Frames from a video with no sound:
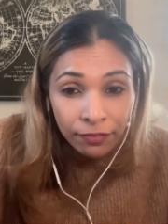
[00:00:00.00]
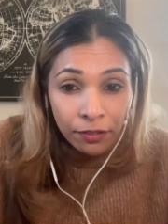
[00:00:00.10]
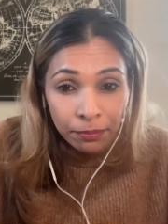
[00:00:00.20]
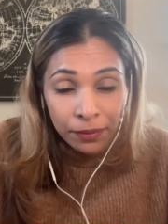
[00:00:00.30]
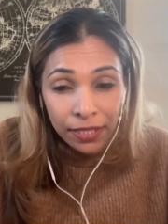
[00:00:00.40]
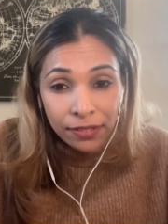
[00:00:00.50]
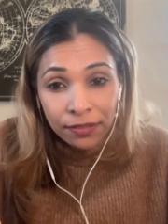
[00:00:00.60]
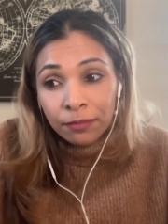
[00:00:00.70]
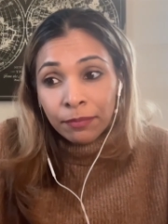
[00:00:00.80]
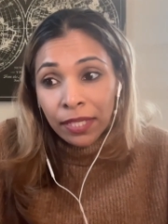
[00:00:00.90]
of other
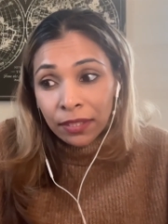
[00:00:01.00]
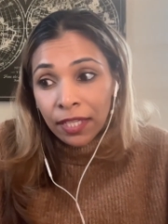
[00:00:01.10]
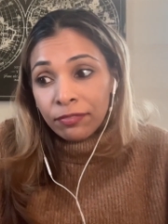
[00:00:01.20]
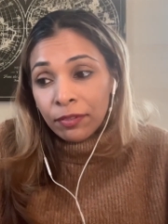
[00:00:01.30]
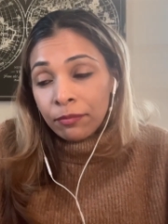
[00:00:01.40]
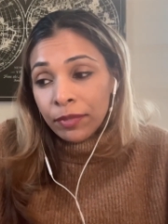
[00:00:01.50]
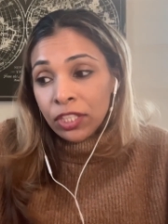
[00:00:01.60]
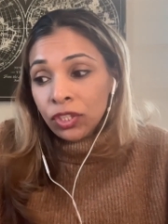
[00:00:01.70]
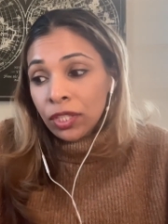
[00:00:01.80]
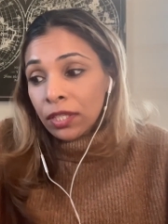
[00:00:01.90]
places in my life in
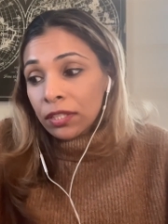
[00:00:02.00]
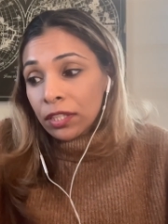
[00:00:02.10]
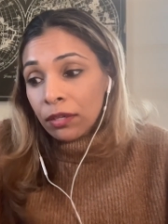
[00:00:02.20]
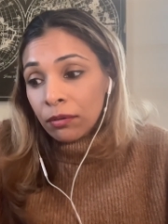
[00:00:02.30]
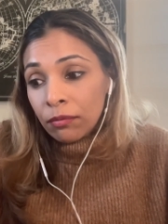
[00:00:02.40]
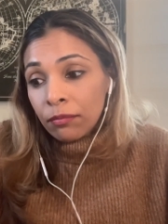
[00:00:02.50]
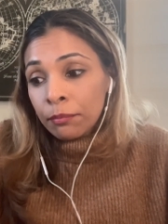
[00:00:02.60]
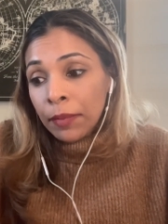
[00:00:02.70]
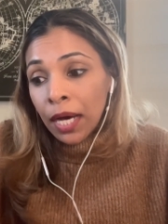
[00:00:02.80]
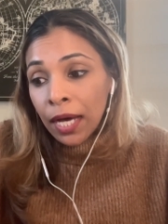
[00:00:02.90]
which,
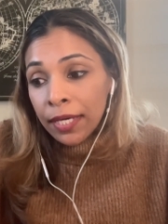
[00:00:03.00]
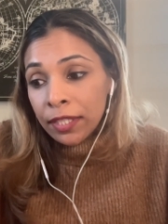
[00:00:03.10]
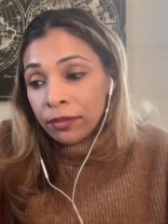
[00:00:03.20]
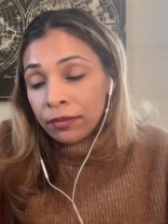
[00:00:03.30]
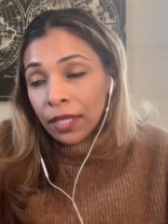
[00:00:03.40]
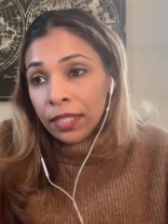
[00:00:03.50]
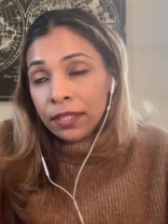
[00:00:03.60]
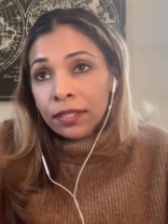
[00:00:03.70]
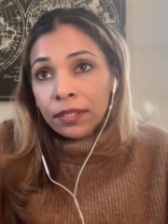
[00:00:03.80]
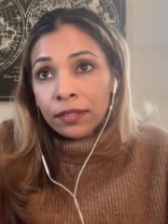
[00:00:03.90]
my
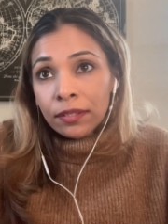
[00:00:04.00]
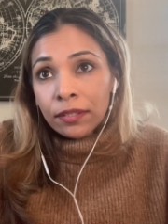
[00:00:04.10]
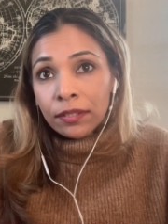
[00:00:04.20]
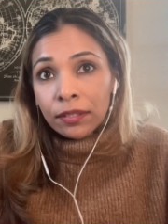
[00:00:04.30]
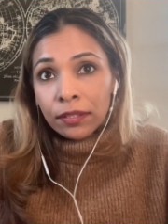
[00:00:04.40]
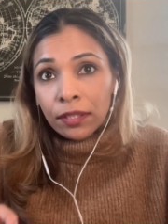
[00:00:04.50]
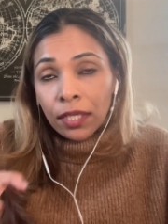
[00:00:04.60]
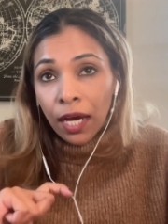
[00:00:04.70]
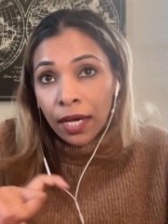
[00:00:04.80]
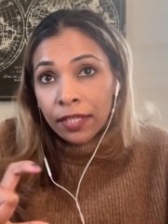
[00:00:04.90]

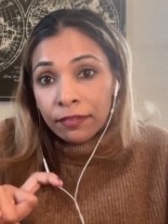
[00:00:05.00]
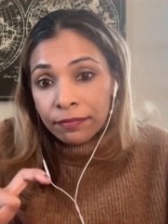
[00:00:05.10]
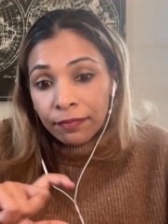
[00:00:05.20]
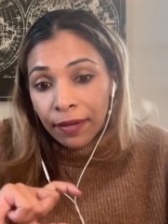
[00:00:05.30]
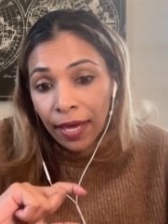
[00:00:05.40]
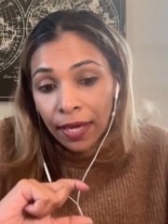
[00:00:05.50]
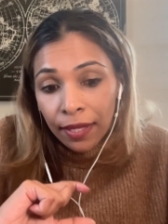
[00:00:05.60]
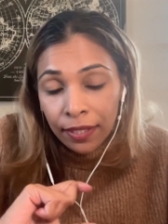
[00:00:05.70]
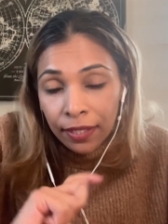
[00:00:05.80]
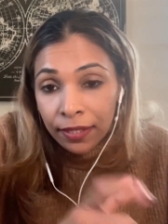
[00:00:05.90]
like I am
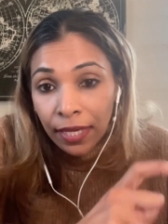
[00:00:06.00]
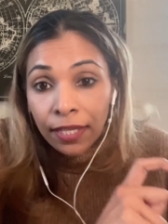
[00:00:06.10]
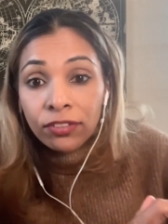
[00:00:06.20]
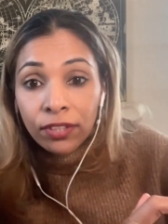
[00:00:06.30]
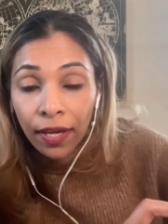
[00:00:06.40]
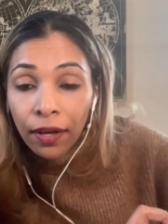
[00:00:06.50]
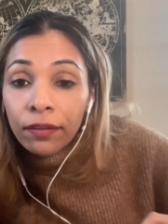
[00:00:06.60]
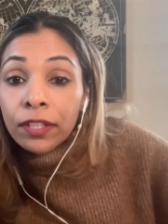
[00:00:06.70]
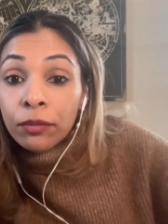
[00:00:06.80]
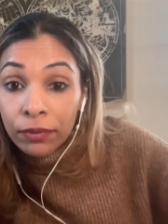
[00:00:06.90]
engaged a
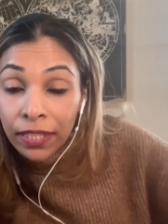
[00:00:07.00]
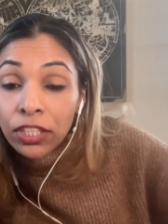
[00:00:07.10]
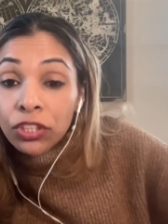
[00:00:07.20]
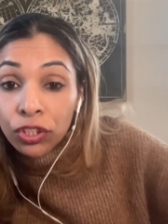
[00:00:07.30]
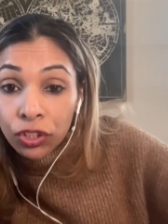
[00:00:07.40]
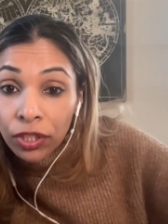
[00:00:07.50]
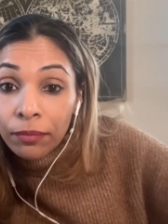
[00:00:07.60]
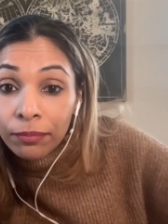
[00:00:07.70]
healthy relationship.